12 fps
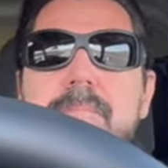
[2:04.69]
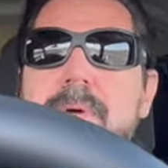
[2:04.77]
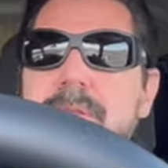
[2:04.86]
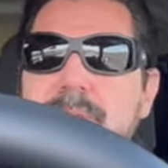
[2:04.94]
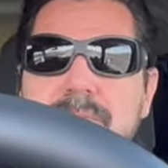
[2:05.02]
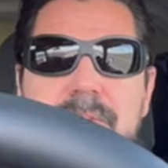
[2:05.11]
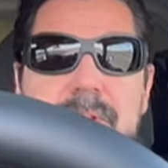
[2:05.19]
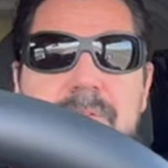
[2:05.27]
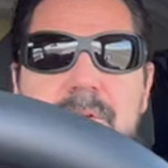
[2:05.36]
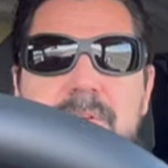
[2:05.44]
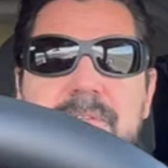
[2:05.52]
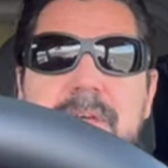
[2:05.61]
but it's still
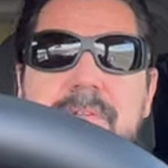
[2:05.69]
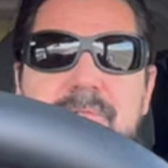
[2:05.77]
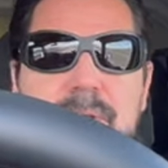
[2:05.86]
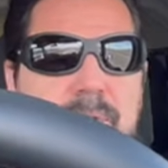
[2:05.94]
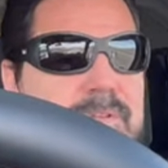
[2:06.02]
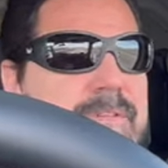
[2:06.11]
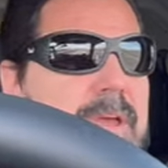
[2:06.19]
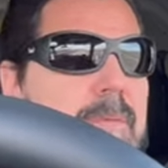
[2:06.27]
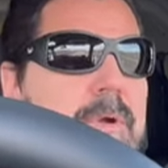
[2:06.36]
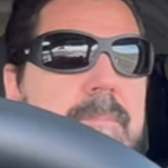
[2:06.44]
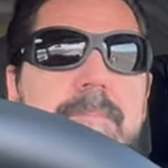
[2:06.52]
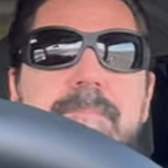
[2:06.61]
very safe, very
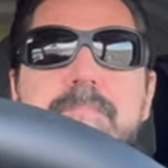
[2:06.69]
stable.